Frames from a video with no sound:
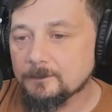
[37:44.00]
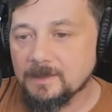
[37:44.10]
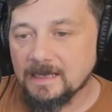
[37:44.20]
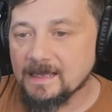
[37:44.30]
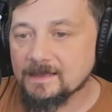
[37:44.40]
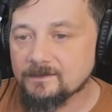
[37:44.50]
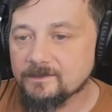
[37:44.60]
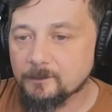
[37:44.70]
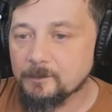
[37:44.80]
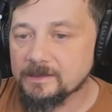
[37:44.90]
had
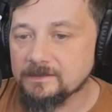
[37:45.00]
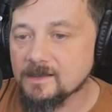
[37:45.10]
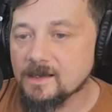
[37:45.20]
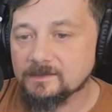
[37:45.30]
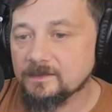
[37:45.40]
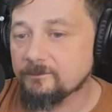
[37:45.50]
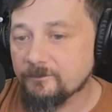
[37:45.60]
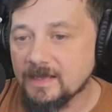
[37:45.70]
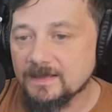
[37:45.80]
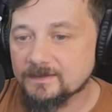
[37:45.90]
somebody not
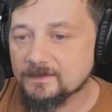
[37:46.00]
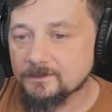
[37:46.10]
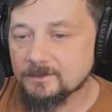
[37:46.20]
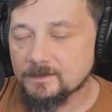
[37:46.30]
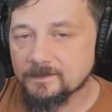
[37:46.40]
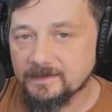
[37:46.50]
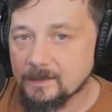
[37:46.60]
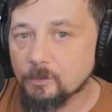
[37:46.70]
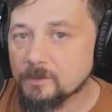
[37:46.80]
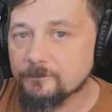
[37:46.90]
confessed, they
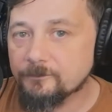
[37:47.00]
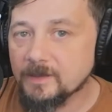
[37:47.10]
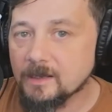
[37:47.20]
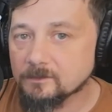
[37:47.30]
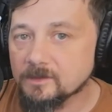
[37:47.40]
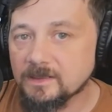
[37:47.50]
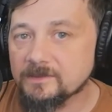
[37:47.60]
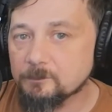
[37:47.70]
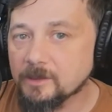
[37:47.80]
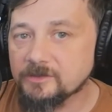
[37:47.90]
would have found
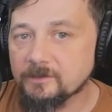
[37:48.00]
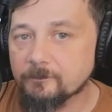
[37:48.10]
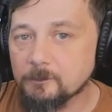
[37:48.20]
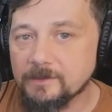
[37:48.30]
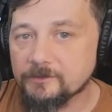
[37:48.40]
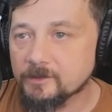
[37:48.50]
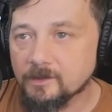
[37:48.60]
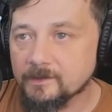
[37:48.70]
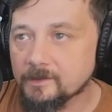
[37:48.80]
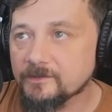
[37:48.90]
as much information
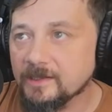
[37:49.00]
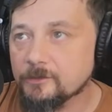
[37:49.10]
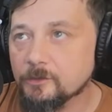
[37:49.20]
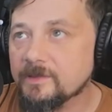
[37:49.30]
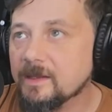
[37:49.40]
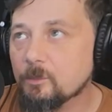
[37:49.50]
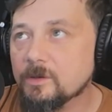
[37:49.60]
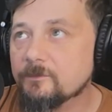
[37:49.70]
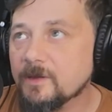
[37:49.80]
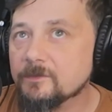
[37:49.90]
on there as they could. They would
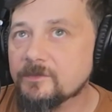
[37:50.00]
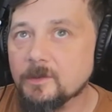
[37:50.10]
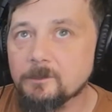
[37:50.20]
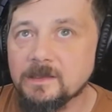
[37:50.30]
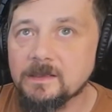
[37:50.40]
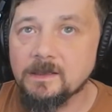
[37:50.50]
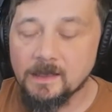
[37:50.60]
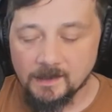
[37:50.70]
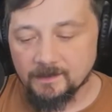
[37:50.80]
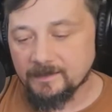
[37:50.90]
have found something
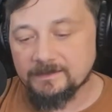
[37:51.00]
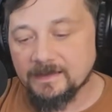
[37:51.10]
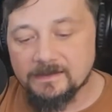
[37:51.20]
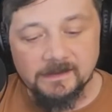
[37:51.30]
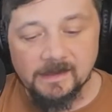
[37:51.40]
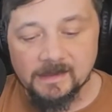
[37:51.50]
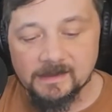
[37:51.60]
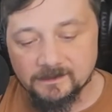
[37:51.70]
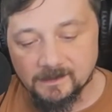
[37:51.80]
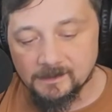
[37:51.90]
that didn't
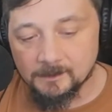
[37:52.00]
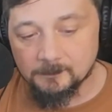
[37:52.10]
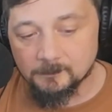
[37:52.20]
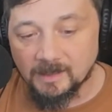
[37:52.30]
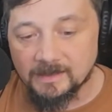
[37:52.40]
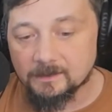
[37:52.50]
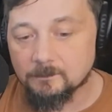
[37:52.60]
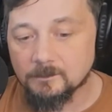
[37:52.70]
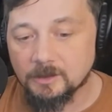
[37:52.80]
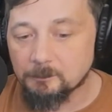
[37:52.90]
get like
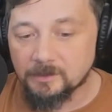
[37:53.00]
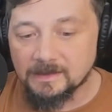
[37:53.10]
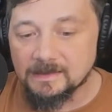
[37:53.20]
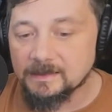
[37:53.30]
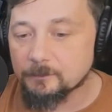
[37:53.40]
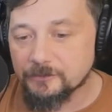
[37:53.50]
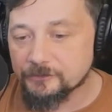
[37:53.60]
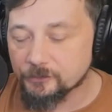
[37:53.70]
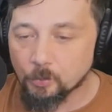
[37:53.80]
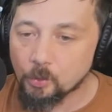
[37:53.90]
completely
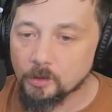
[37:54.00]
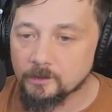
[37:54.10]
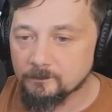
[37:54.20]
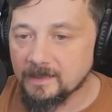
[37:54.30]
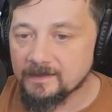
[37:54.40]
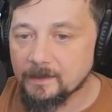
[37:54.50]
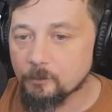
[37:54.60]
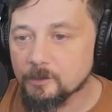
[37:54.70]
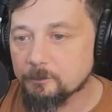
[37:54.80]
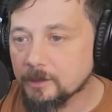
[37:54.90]
restored, and they
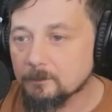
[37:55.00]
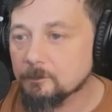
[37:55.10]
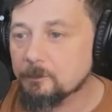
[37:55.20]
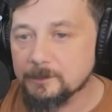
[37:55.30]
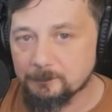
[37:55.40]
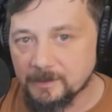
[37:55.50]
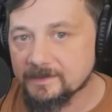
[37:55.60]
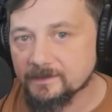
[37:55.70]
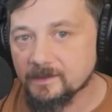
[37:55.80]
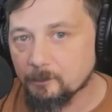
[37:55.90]
would have probably
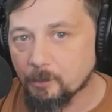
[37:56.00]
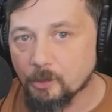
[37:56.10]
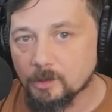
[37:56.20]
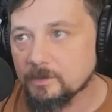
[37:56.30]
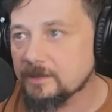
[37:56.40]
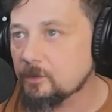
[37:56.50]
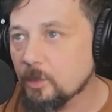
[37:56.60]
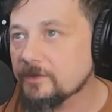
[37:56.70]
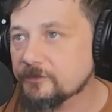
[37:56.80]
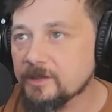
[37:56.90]
picked it apart and
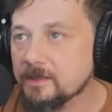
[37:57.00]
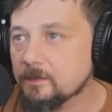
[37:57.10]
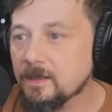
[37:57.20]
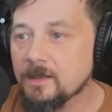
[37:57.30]
questioning